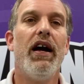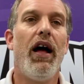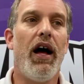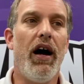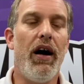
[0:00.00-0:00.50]

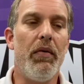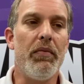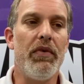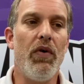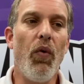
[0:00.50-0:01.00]

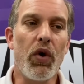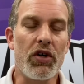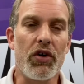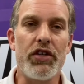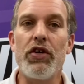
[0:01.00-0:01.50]
We're
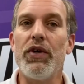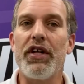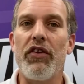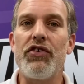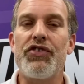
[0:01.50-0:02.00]
going to do
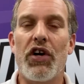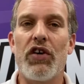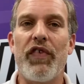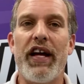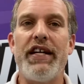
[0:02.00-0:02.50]
another
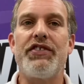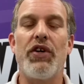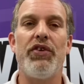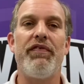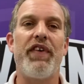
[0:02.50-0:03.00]
survey
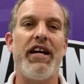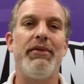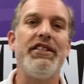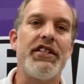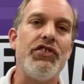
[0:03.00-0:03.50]
so that
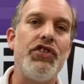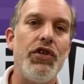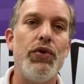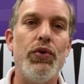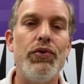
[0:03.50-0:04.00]
families can
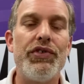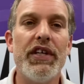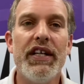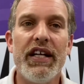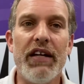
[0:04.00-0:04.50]
choose
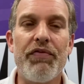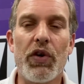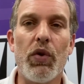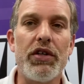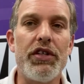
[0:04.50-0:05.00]
if they're
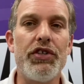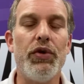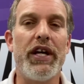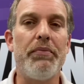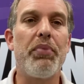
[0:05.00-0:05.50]
wanting to do
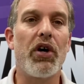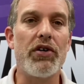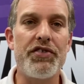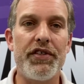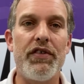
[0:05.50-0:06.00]
in
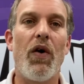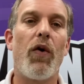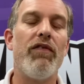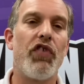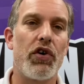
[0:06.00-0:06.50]
person or
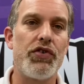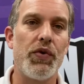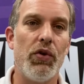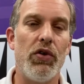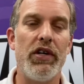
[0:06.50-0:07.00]

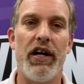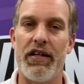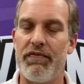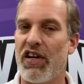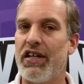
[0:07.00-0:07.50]
virtual.
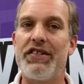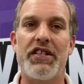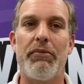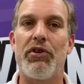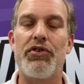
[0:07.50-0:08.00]
Very
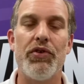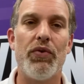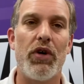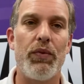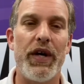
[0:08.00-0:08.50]
similar to the
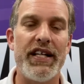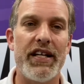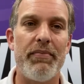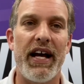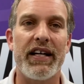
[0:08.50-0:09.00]
one we
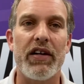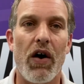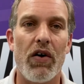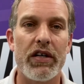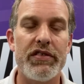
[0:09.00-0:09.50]
did back in
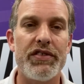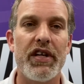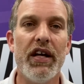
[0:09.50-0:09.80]
August.